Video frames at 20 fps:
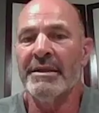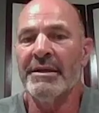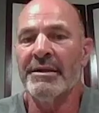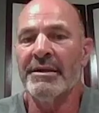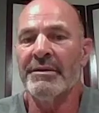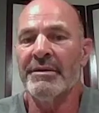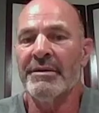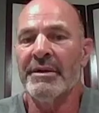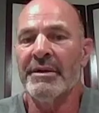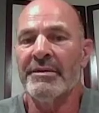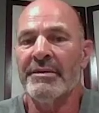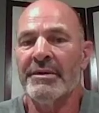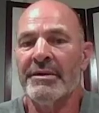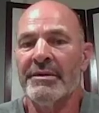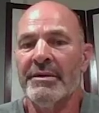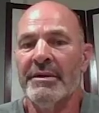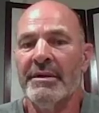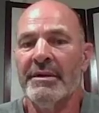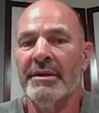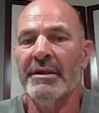or
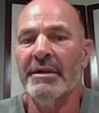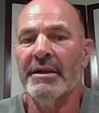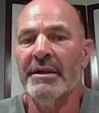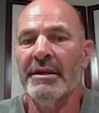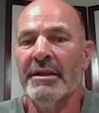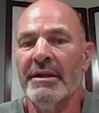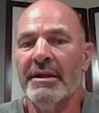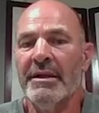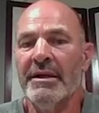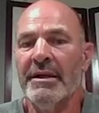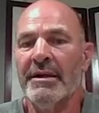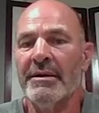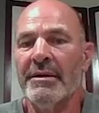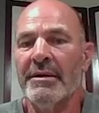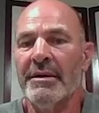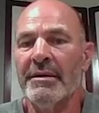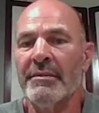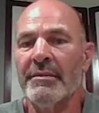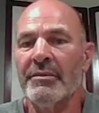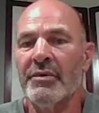whatever.
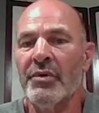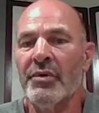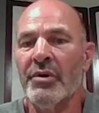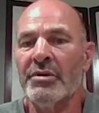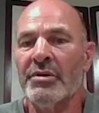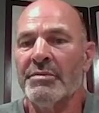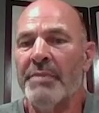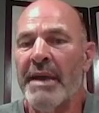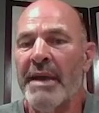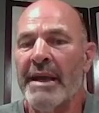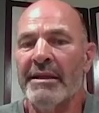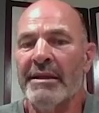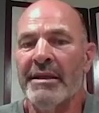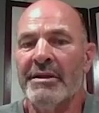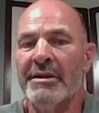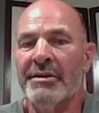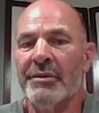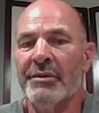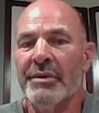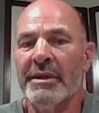Of course, back then
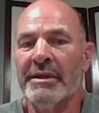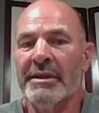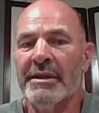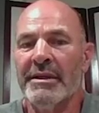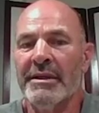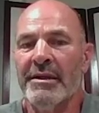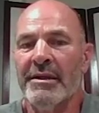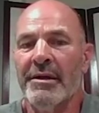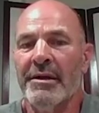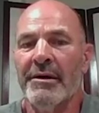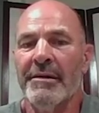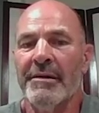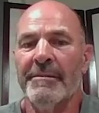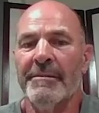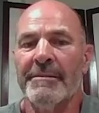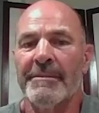you really didn't know it.